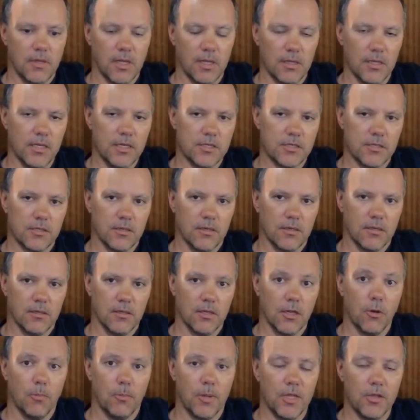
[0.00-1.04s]
at least a
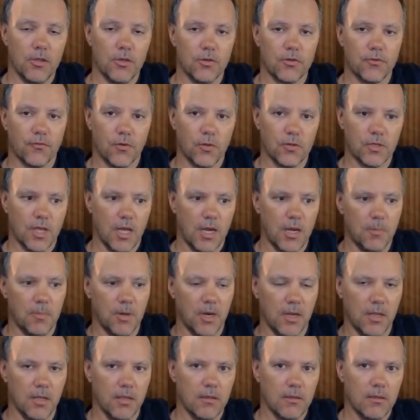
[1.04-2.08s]
little bit useful to
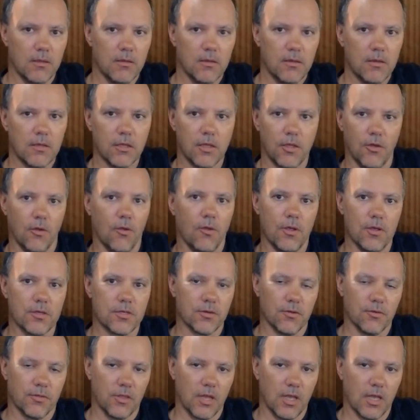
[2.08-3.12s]
anybody
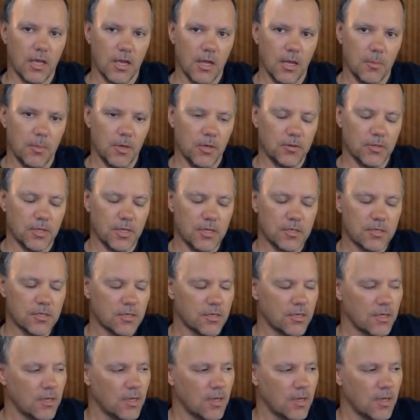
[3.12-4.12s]
curious or thinking about this.